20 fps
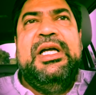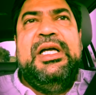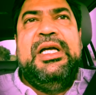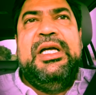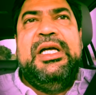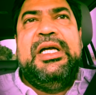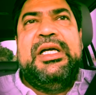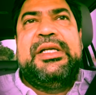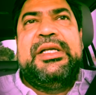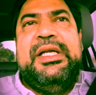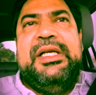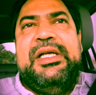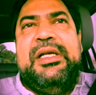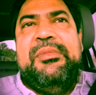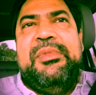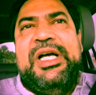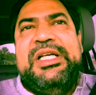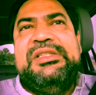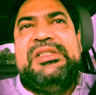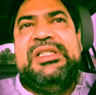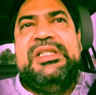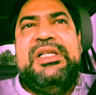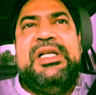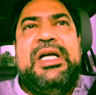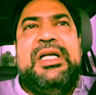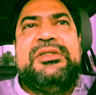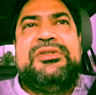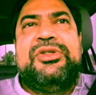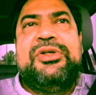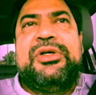Clindamycin
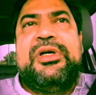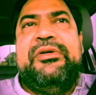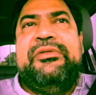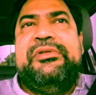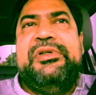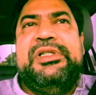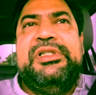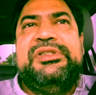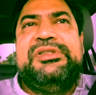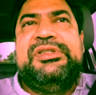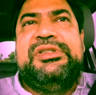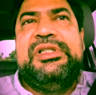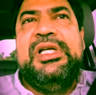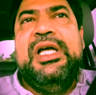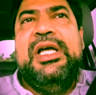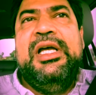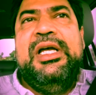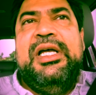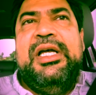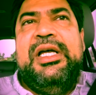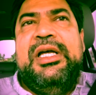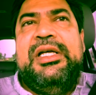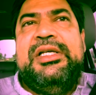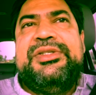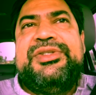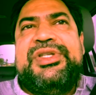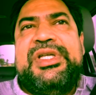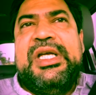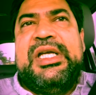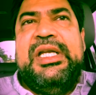also covers
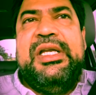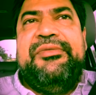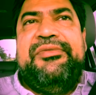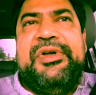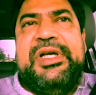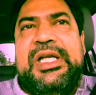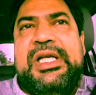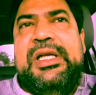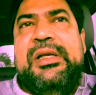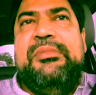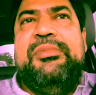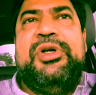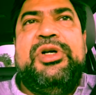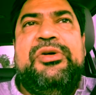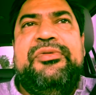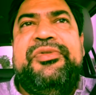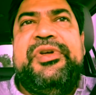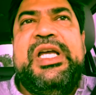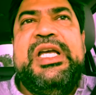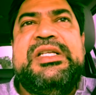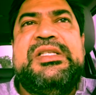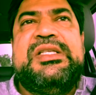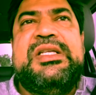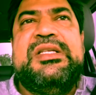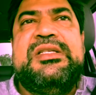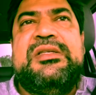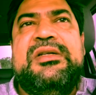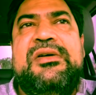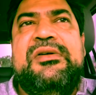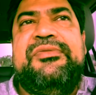a significant number of
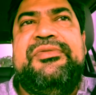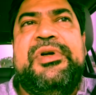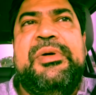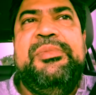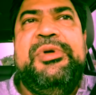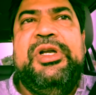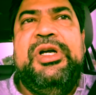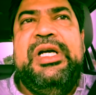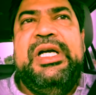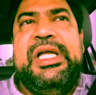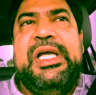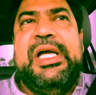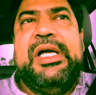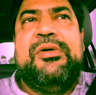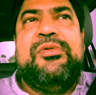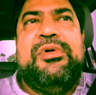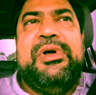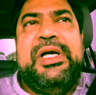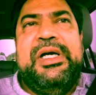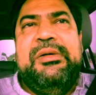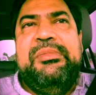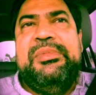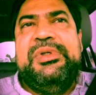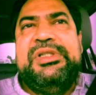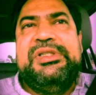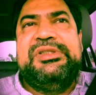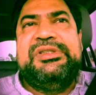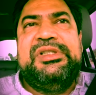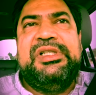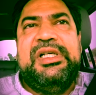cases of community-acquired
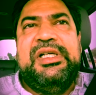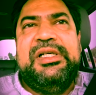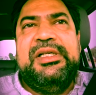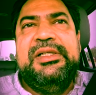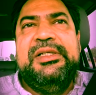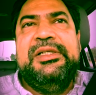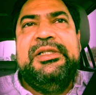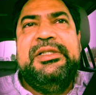Mrsa.